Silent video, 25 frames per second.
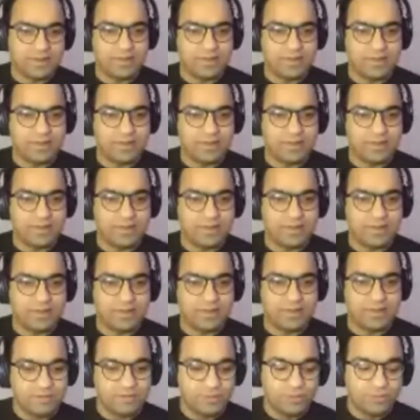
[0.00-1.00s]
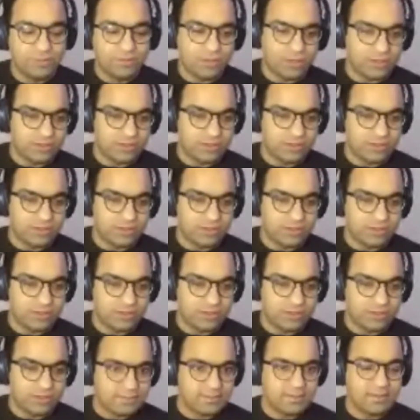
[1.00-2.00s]
Like we have two sorts of data
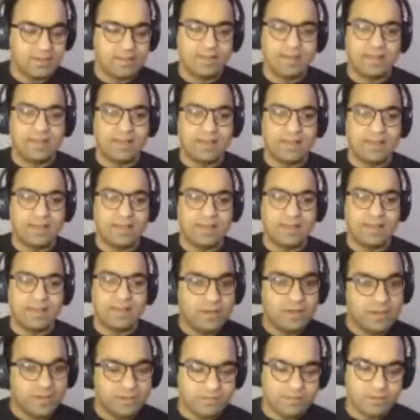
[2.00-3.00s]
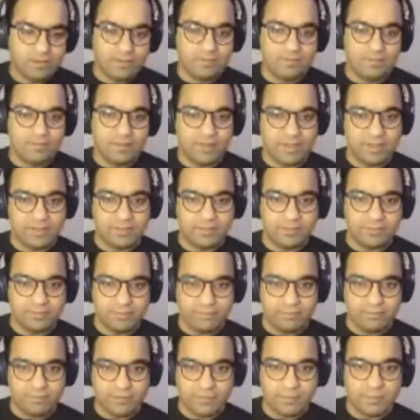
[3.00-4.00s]
sets, and how do we learn together
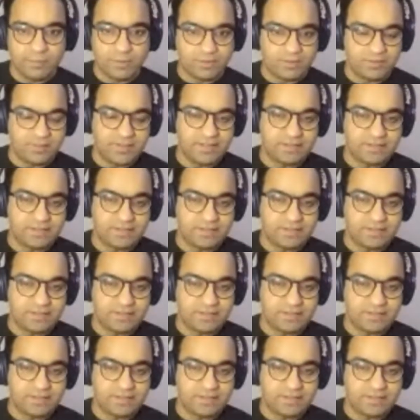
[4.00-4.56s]
from both of these?